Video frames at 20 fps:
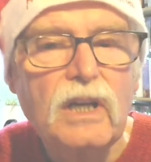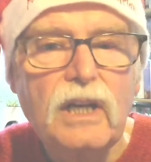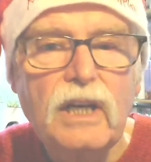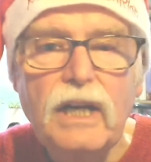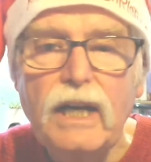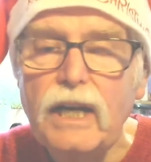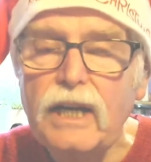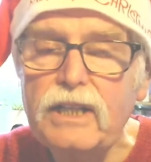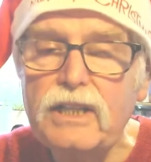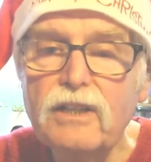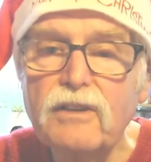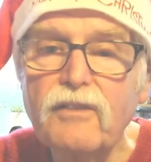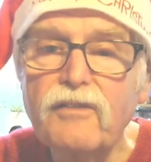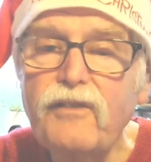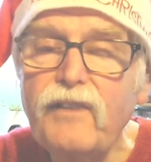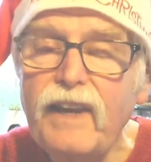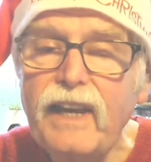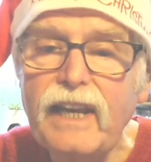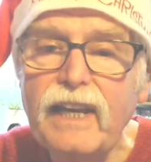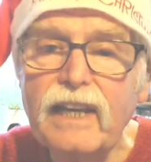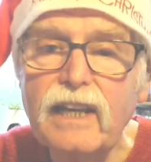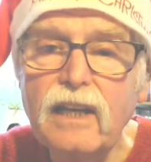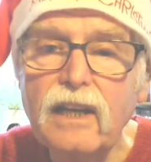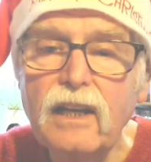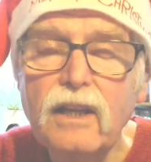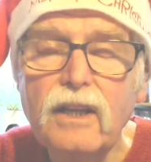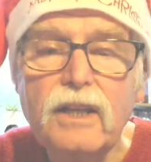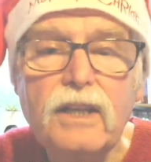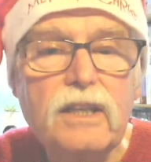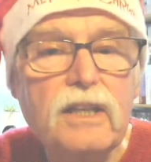And you'll fail
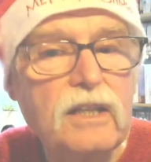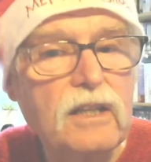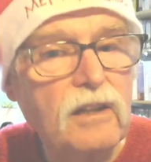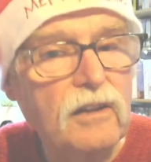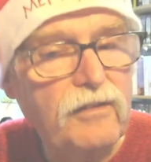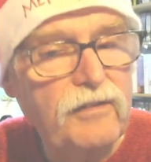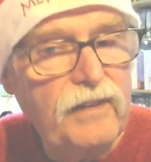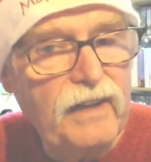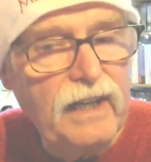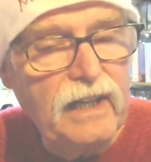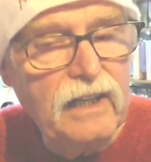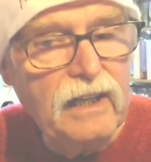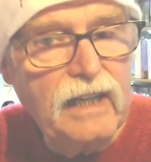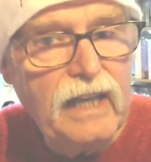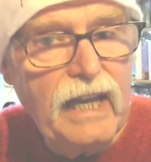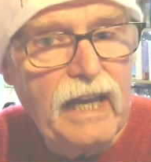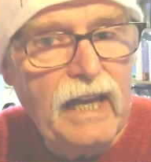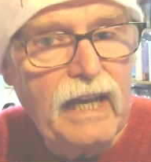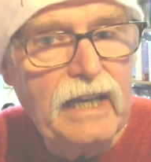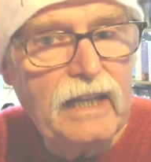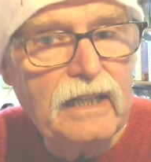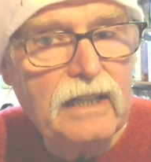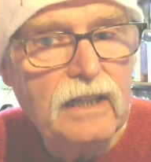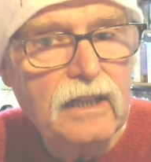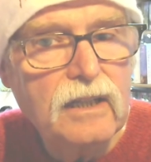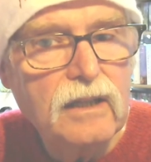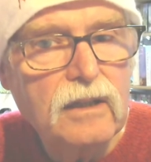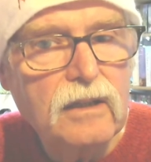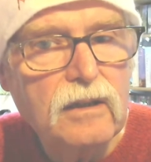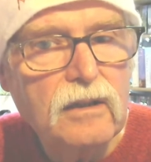again,
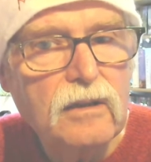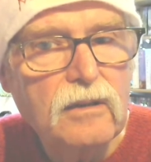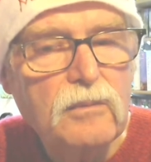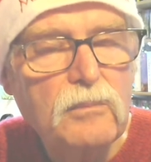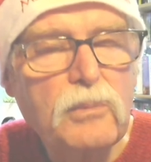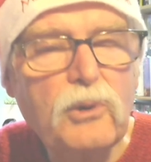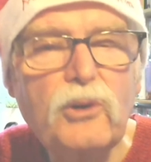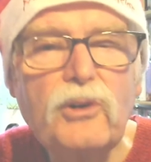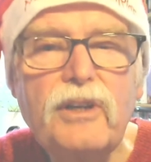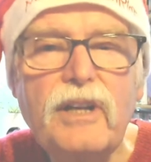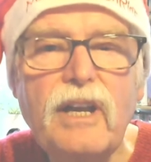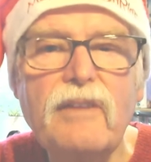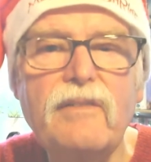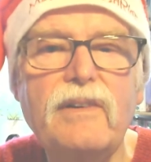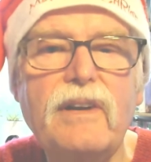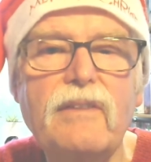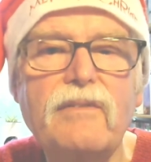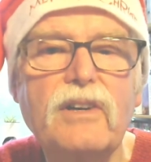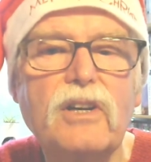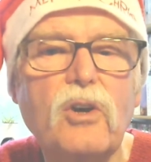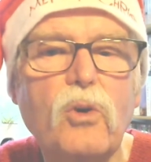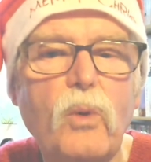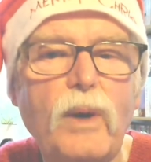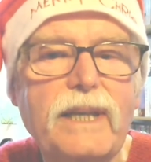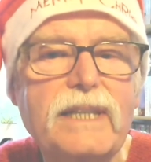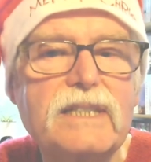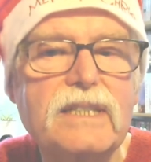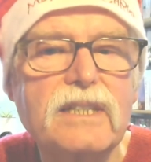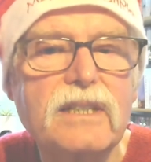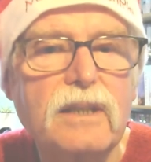but never ever
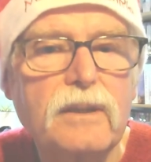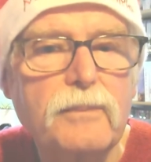quit.